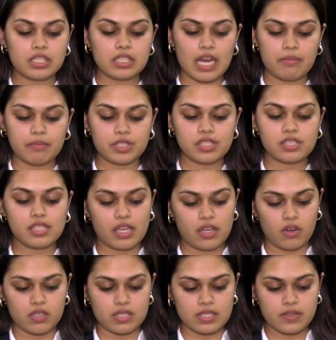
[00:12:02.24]
damages they
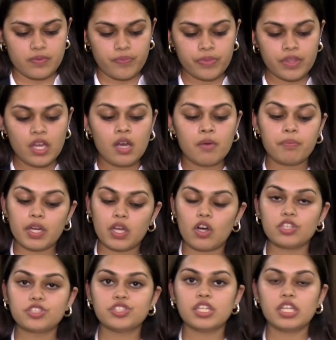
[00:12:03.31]
cause.
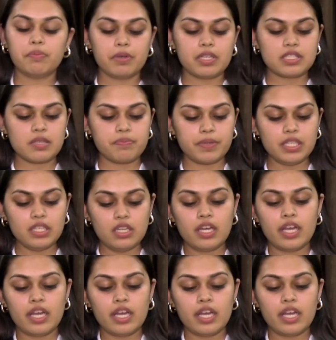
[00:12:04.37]
Precautionary principle,